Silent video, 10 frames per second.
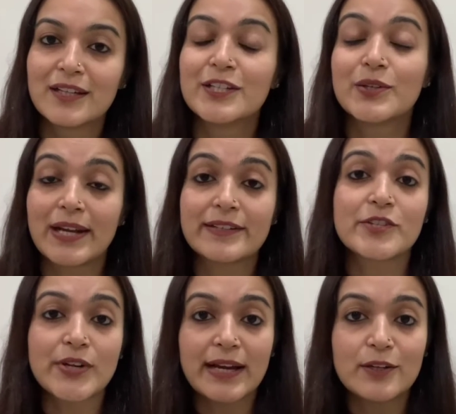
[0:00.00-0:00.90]
You let your
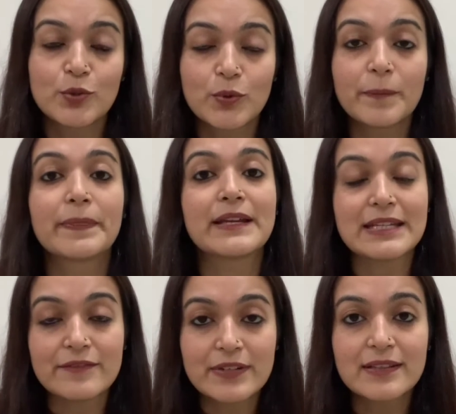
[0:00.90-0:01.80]
child know that
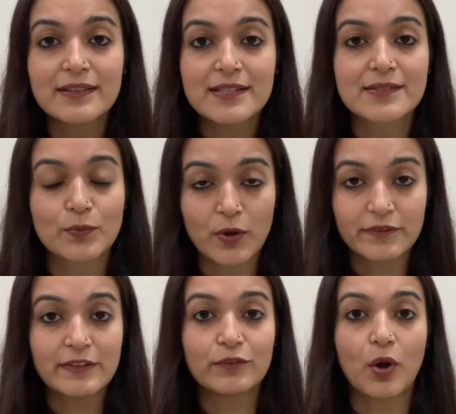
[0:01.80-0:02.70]
even in this, what
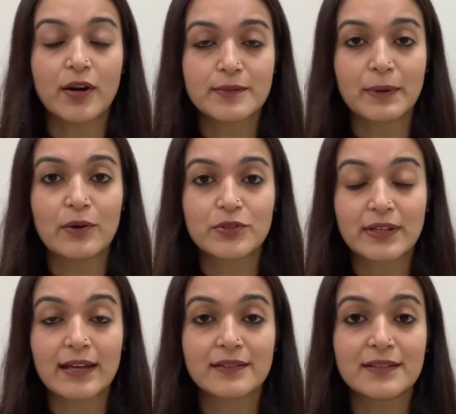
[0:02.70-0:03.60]
we've thought about
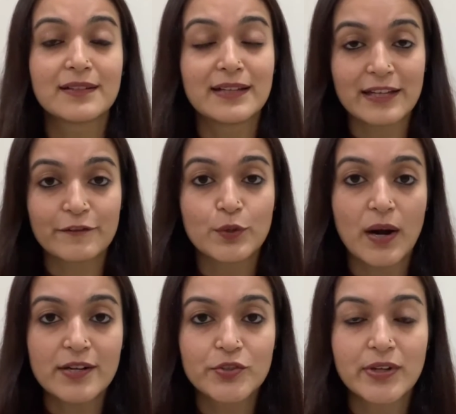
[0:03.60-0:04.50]
together, if you
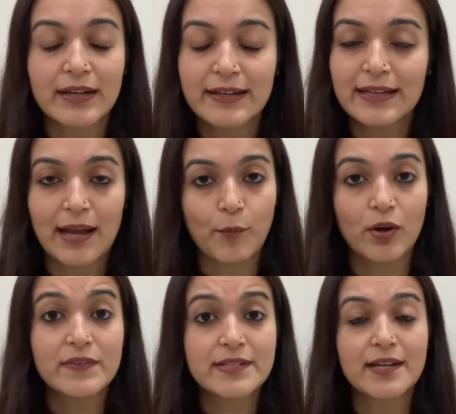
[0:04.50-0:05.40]
are struggling, I'm
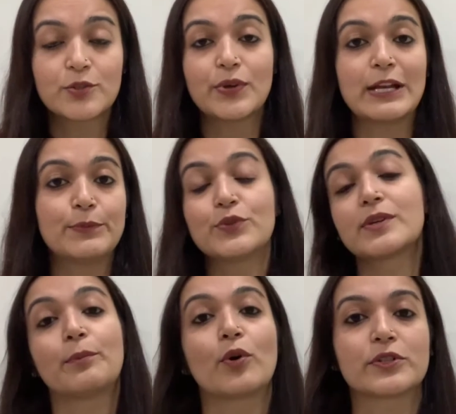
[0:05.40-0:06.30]
always there to help you,
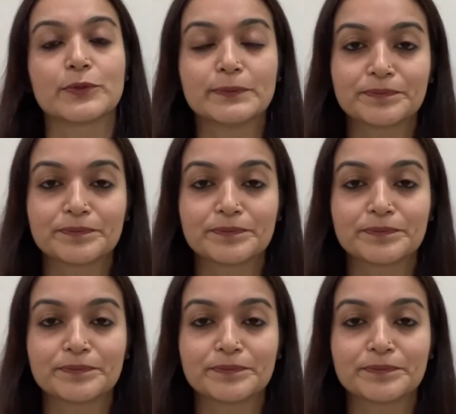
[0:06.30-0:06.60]
support you.